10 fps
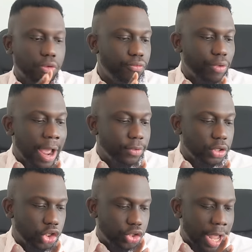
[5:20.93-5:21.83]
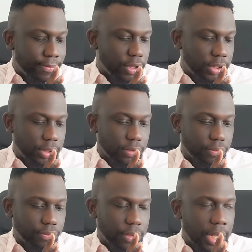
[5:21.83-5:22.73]
I'm not I'm not
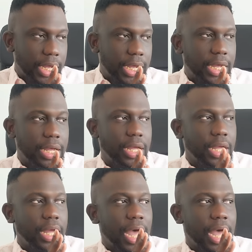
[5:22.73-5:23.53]
uh,